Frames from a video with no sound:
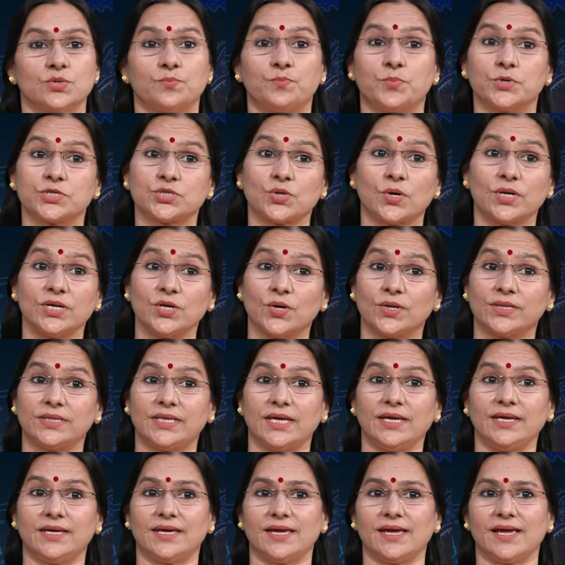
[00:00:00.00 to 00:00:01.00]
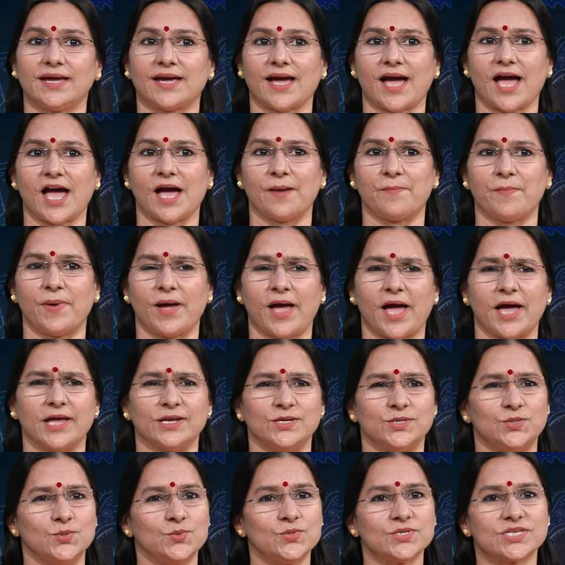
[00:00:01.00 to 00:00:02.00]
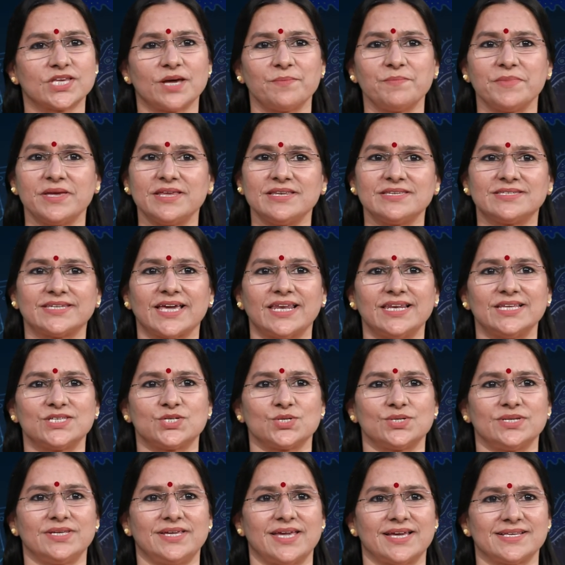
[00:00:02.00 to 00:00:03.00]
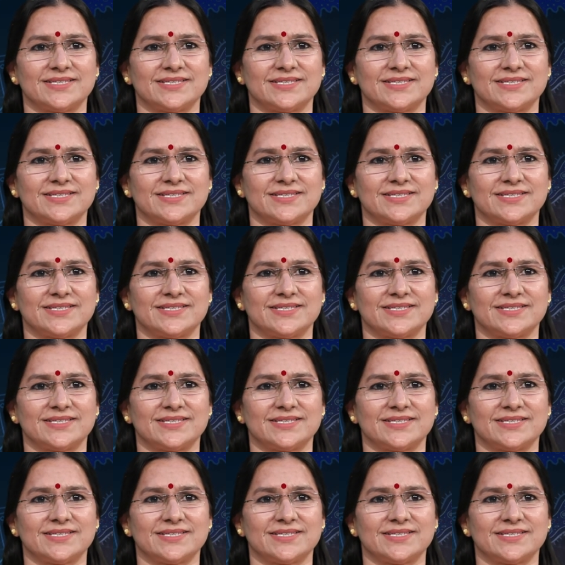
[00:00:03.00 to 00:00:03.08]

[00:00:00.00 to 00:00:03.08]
So, put on your thinking cap and do some intelligent